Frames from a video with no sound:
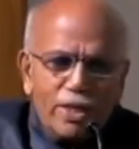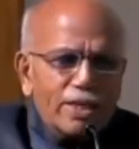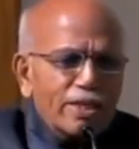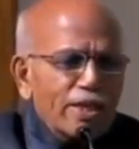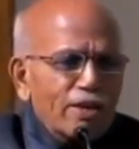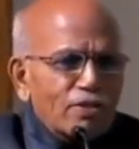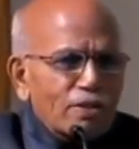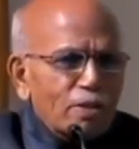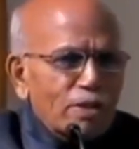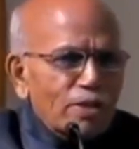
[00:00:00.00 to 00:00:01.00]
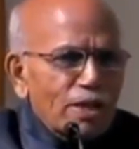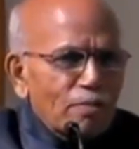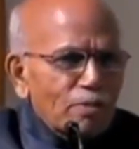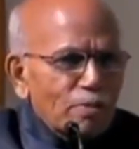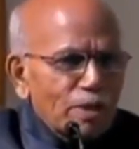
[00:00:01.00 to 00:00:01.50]
and then after some time she'll
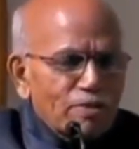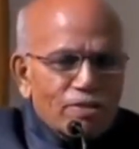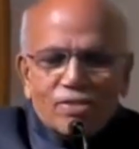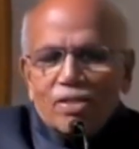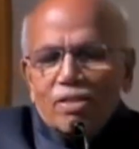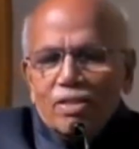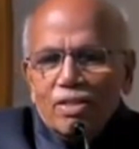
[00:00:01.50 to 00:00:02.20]
come to me and say, "Sir,